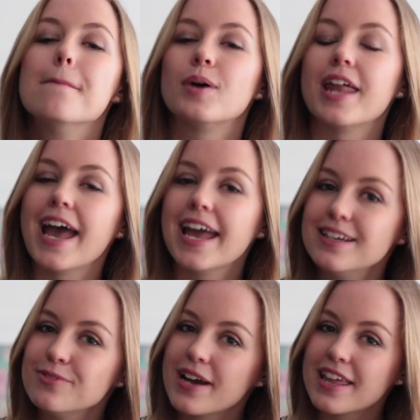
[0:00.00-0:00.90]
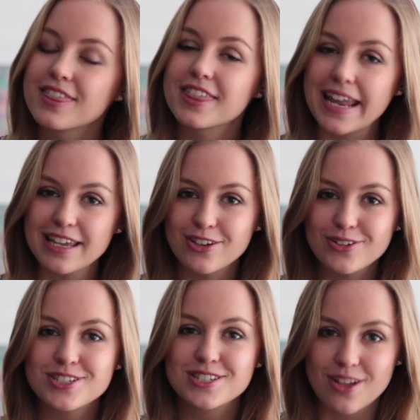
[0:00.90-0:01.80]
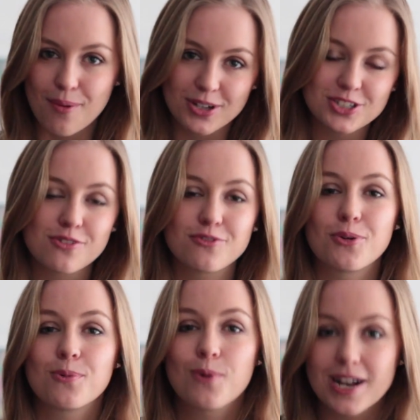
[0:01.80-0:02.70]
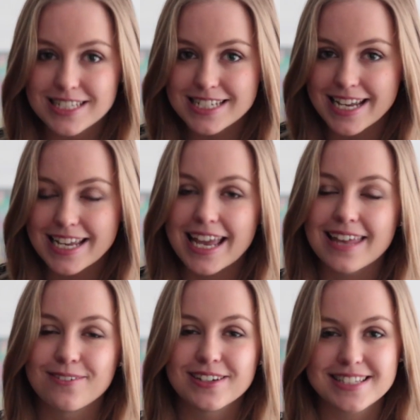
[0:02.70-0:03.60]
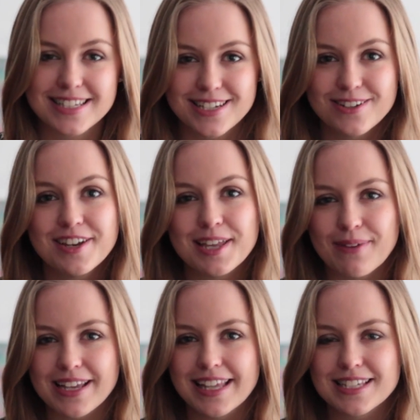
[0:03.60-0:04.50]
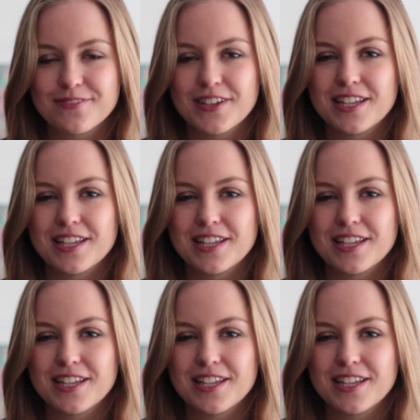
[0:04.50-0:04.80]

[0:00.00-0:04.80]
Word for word: But anyway, thank you so much for watching and I will see you in my next